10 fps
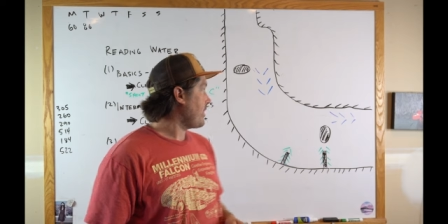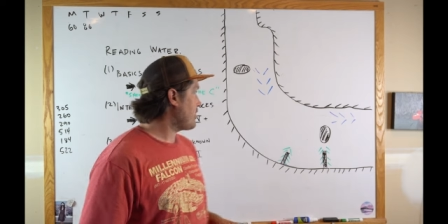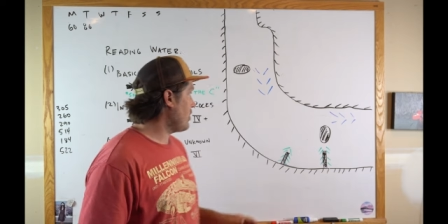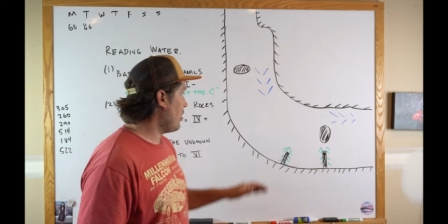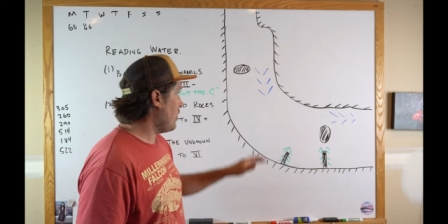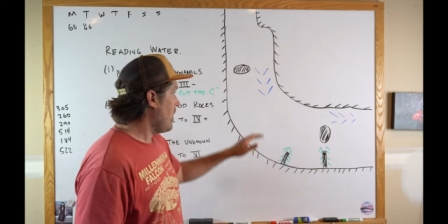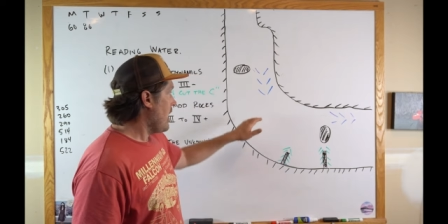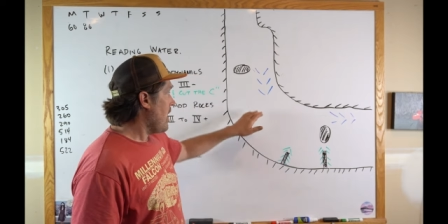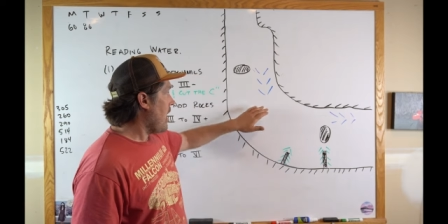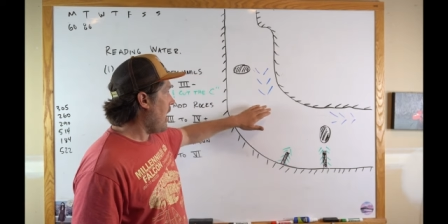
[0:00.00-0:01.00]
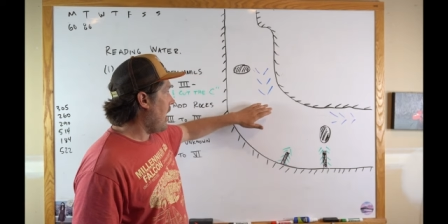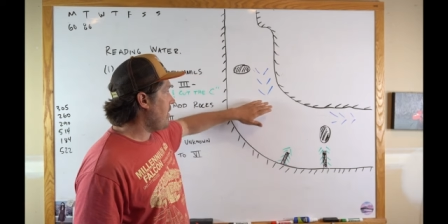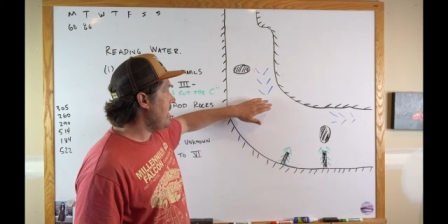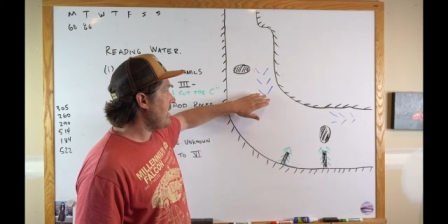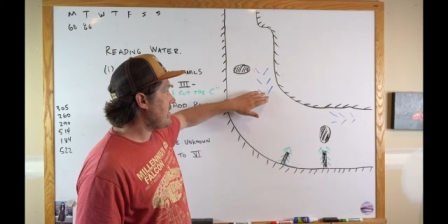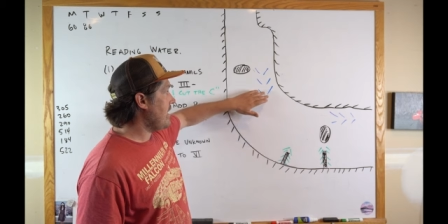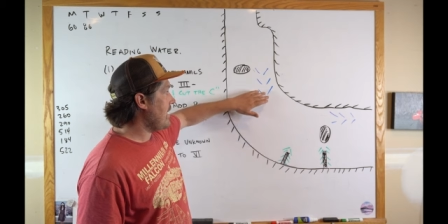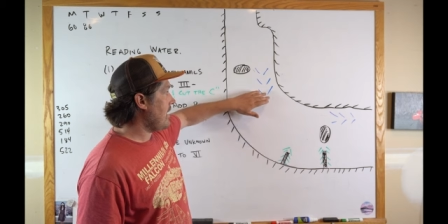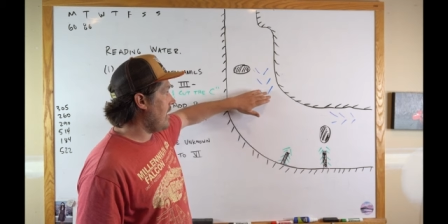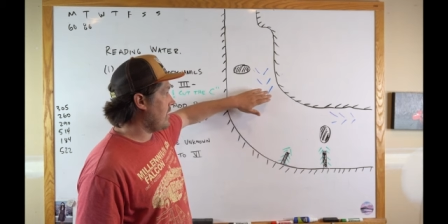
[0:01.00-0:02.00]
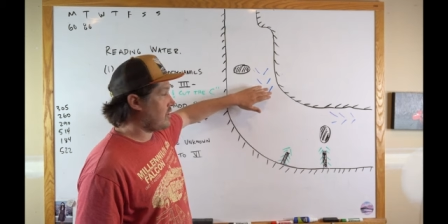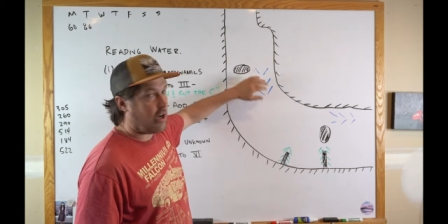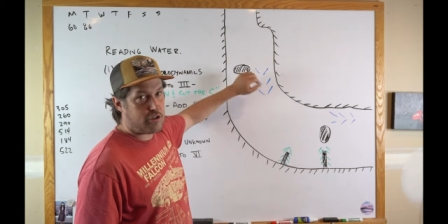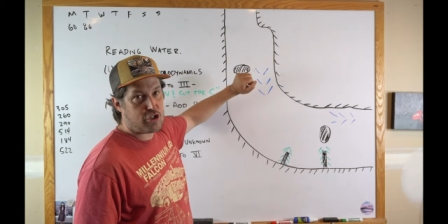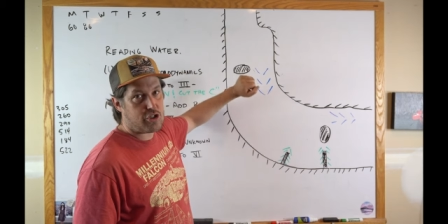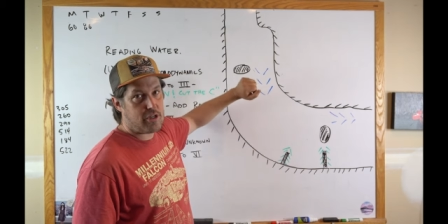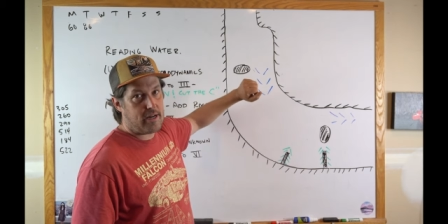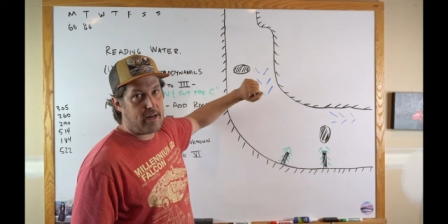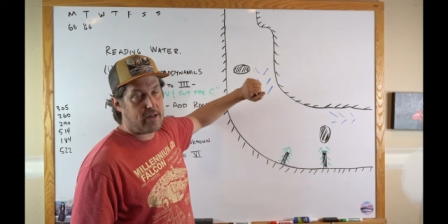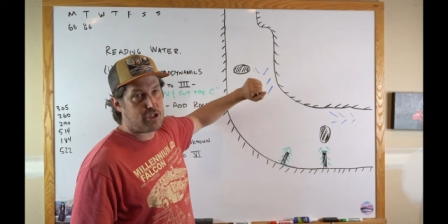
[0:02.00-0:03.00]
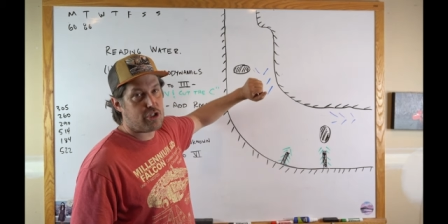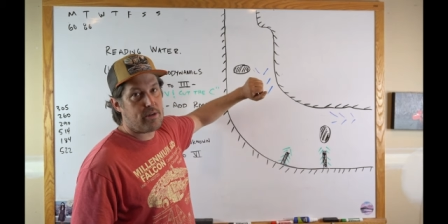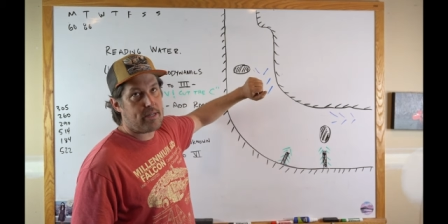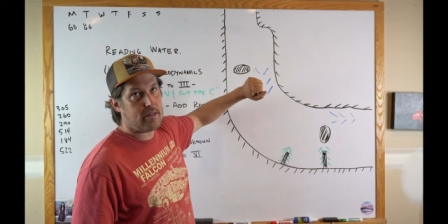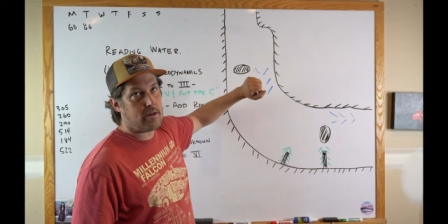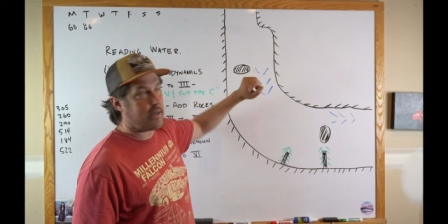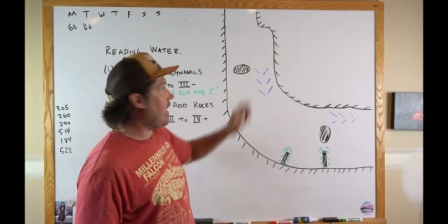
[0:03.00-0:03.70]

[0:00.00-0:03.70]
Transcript: So uh, the next thing is called sh uh, shooting, uh,